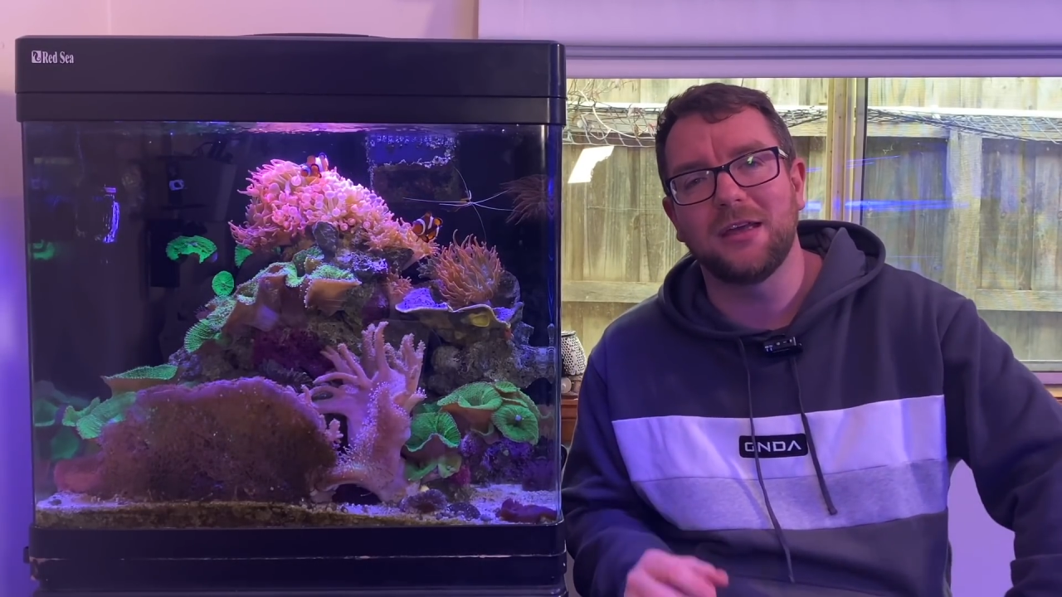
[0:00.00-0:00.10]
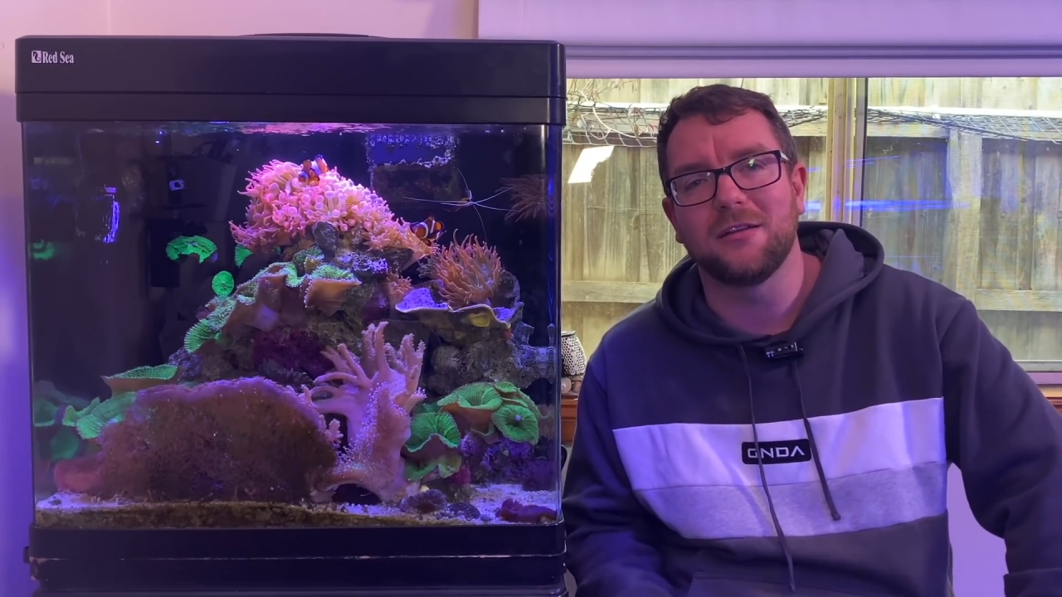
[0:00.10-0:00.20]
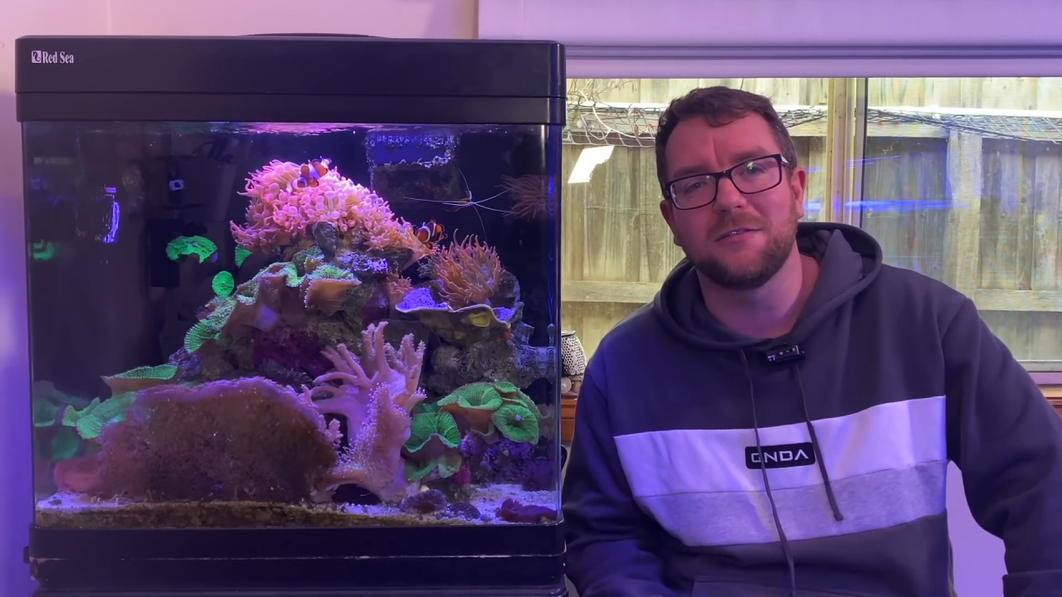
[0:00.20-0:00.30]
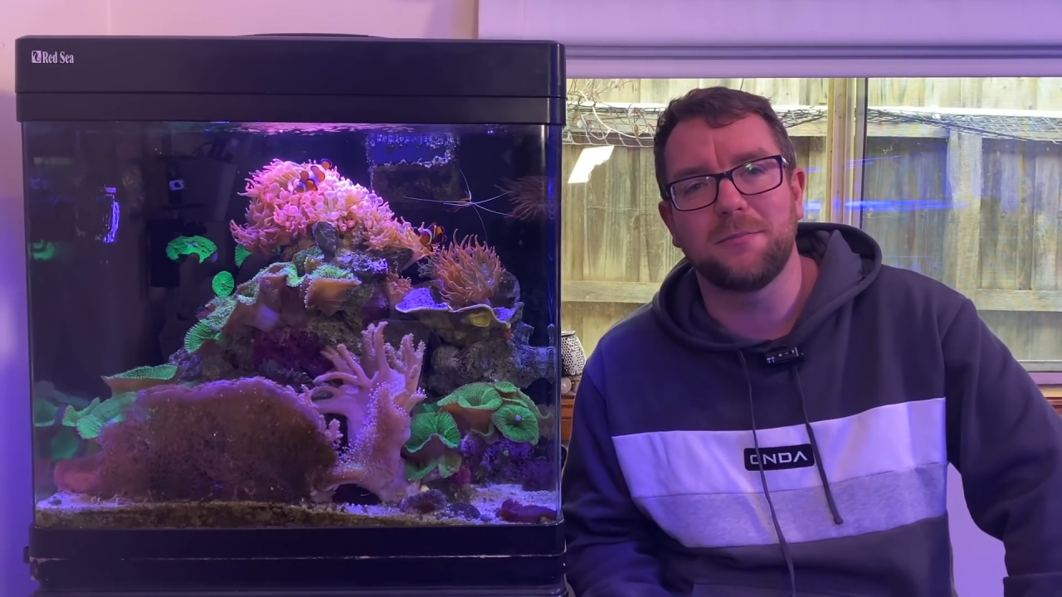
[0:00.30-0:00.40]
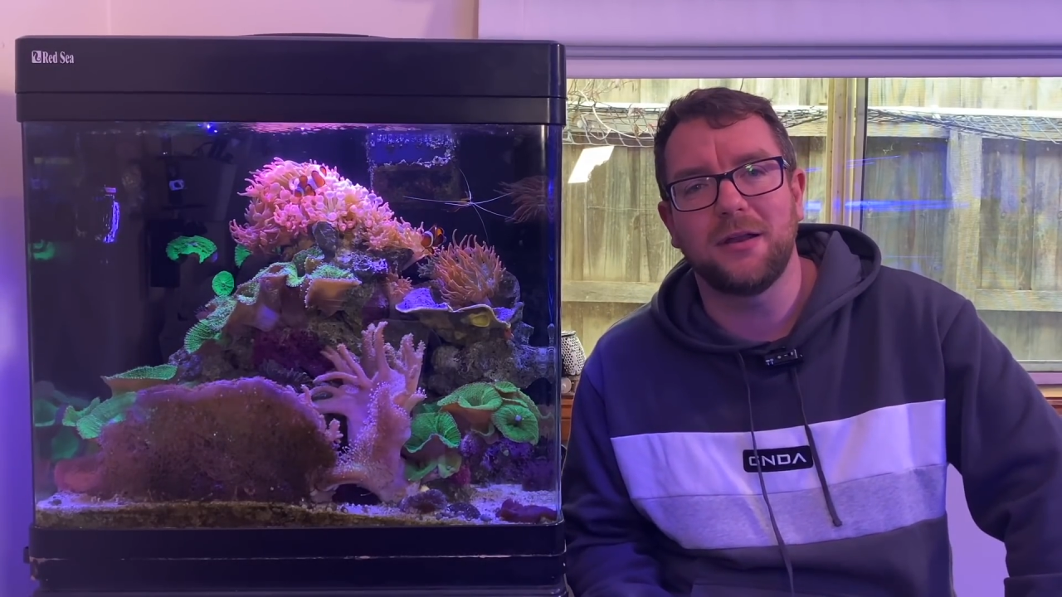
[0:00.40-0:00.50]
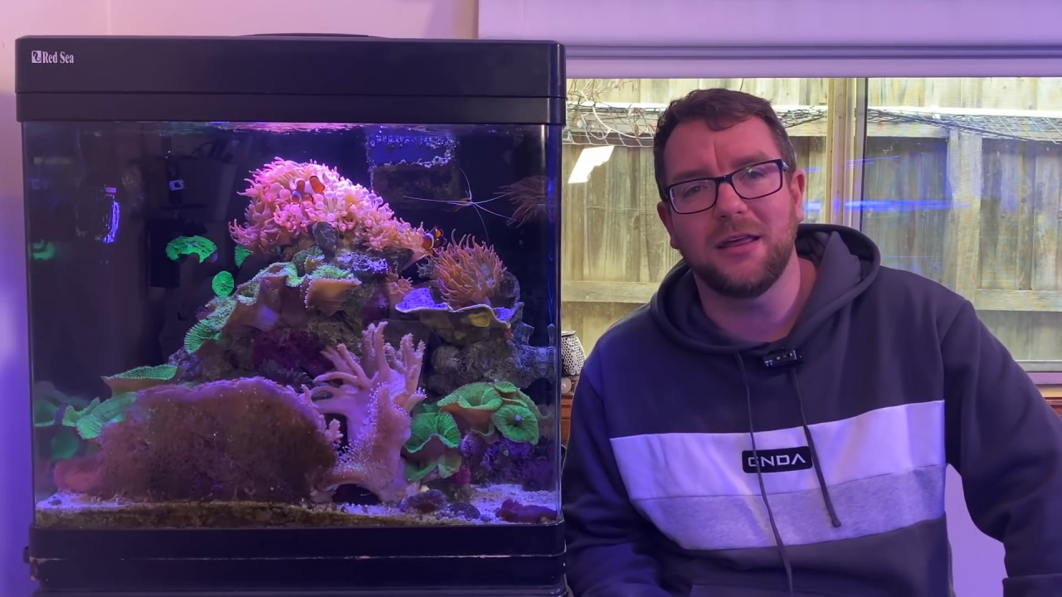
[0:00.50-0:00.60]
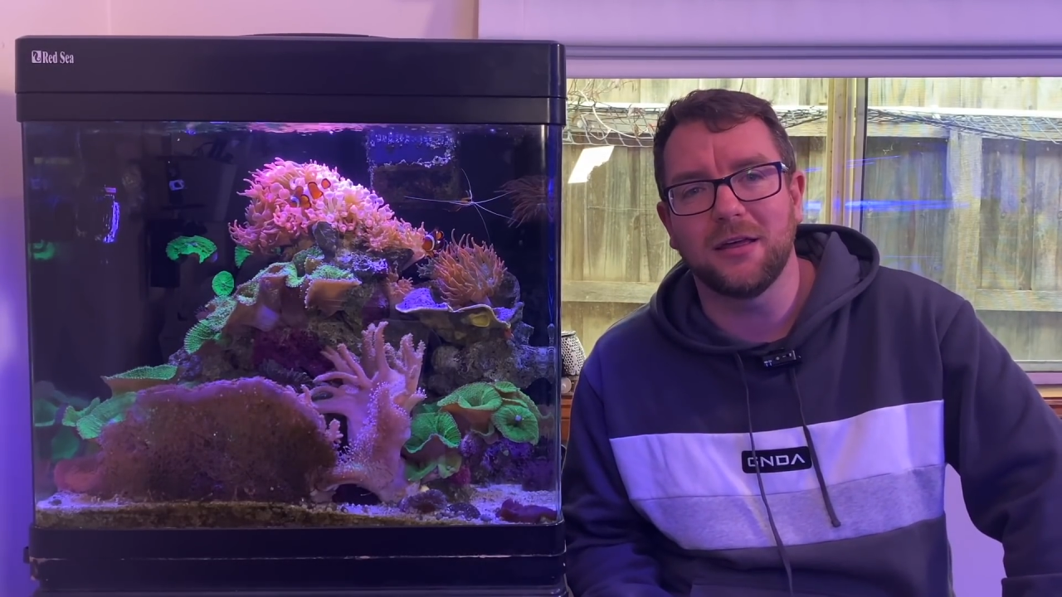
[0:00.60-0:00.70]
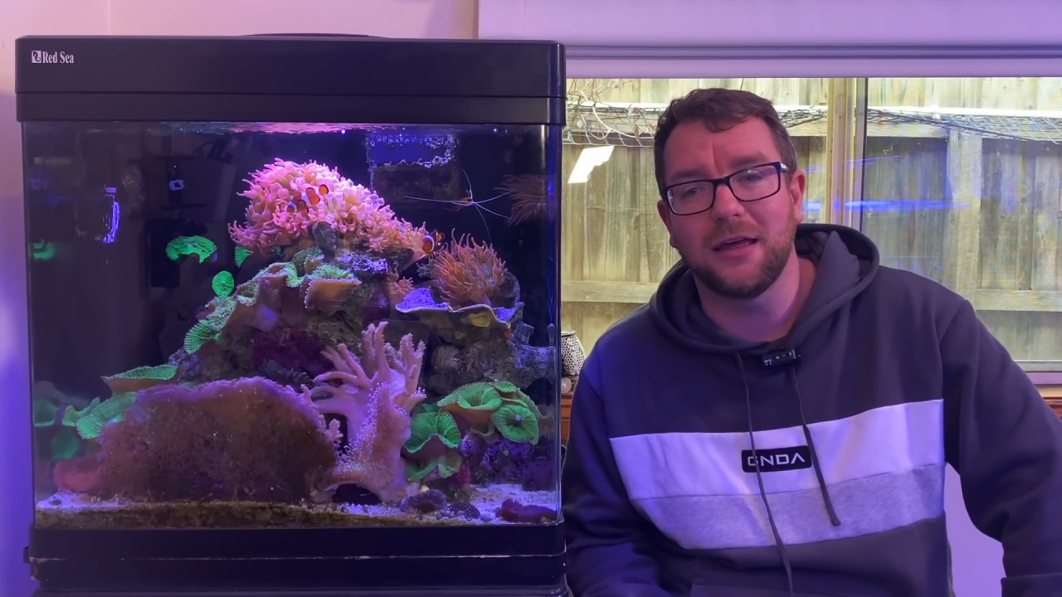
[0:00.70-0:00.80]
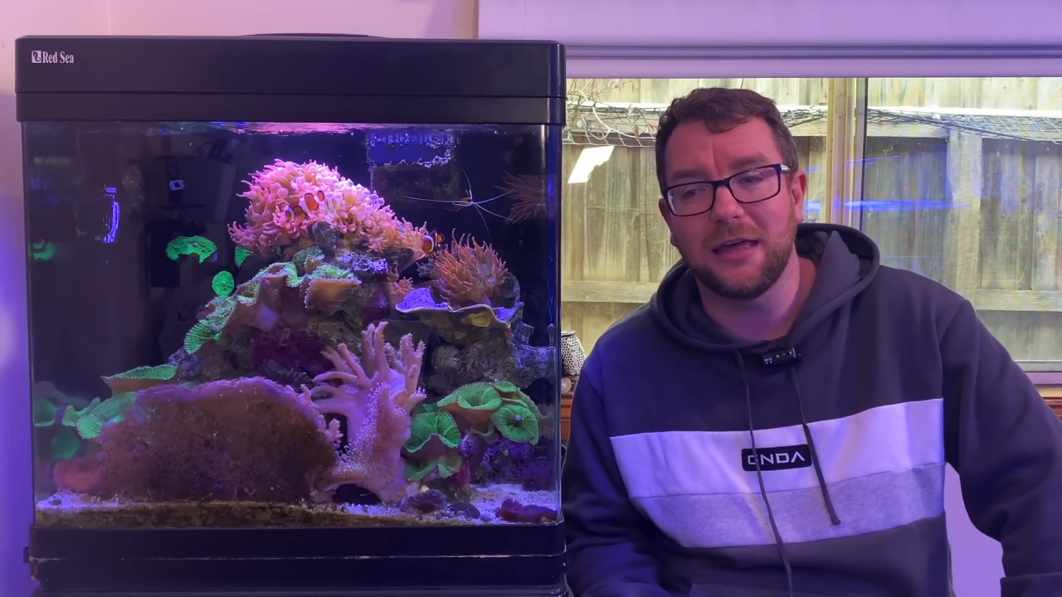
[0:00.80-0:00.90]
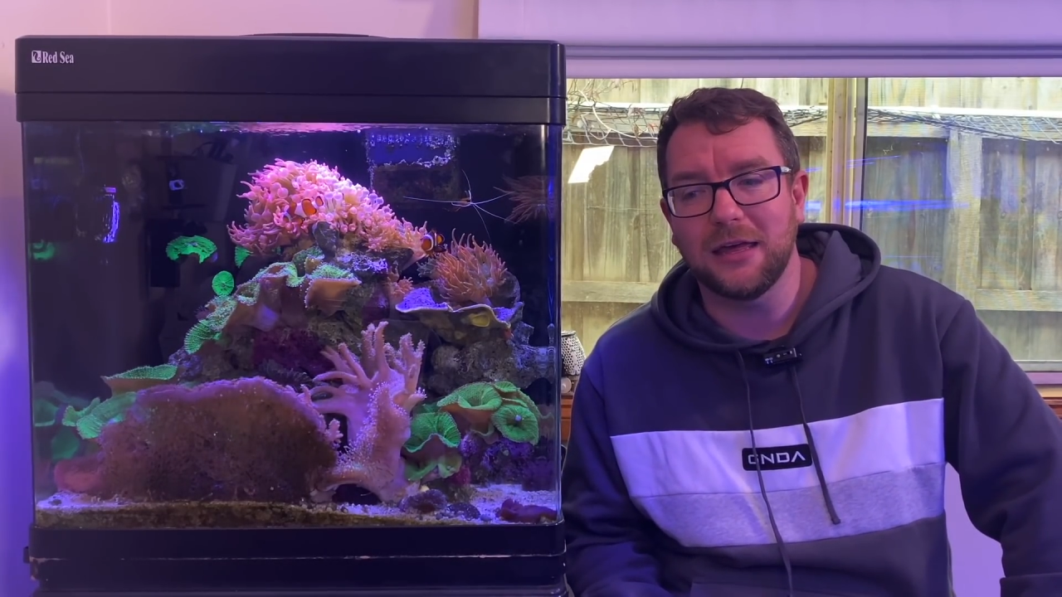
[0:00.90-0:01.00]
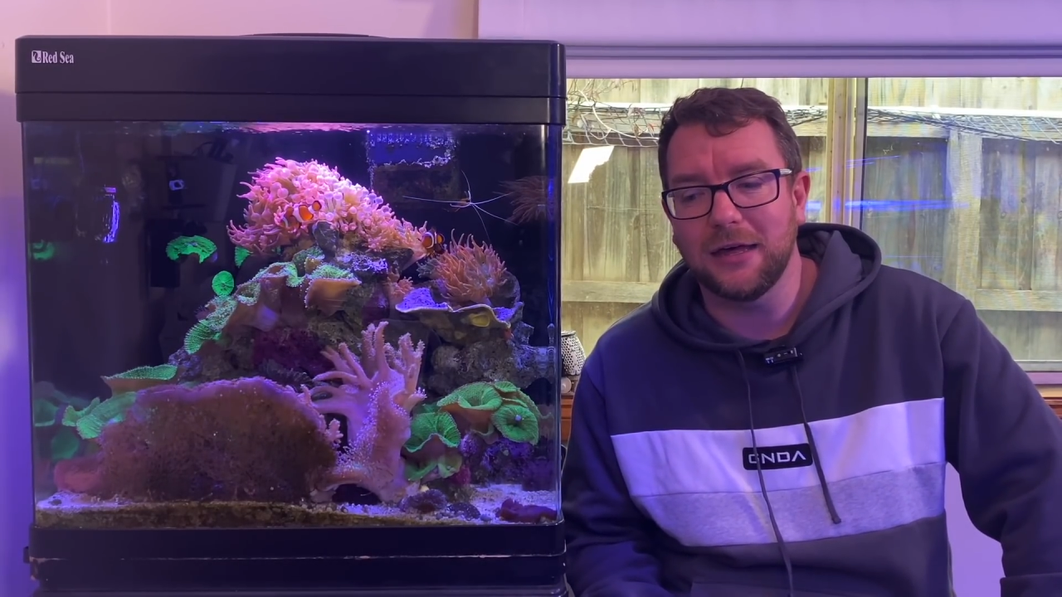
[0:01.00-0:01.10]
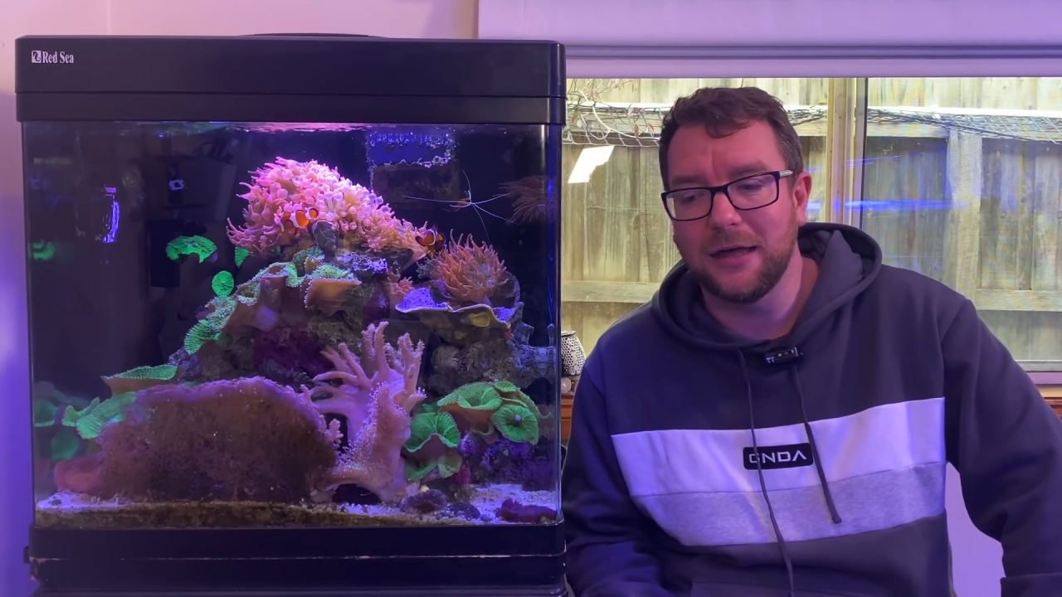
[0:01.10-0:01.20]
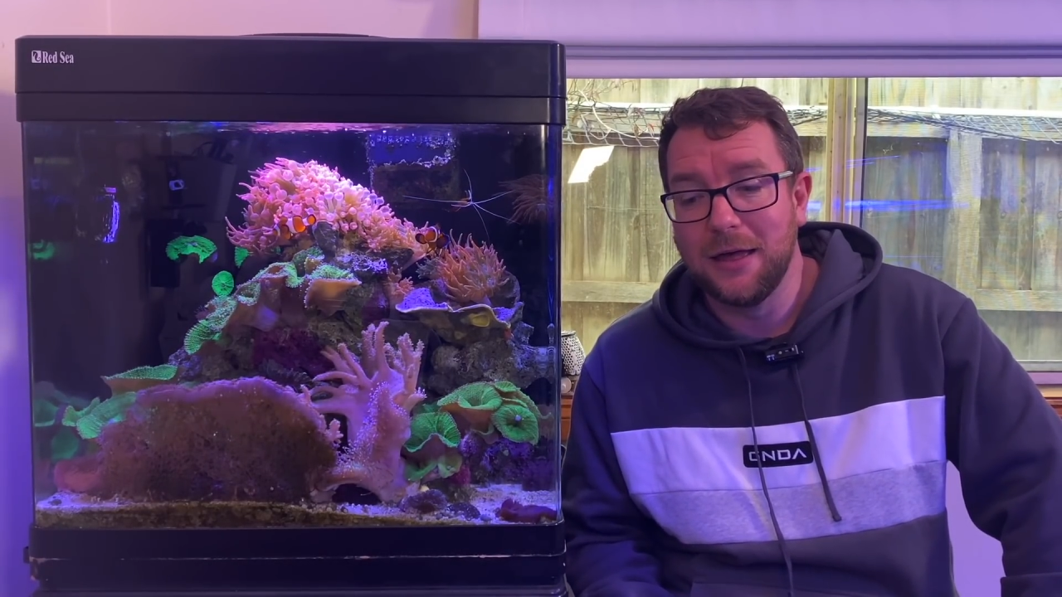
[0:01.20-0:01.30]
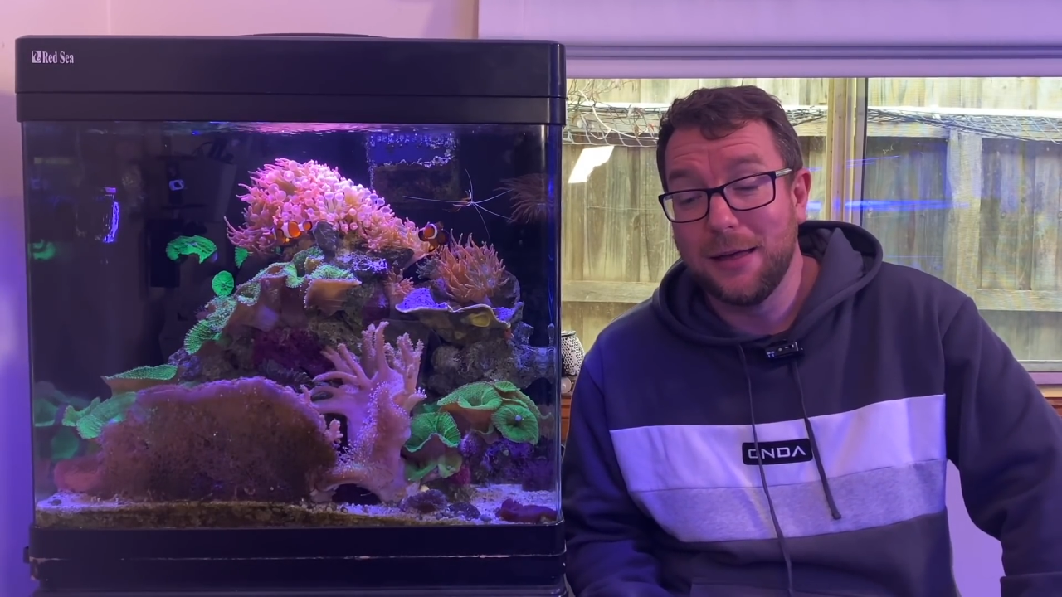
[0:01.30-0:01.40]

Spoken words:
in and spending a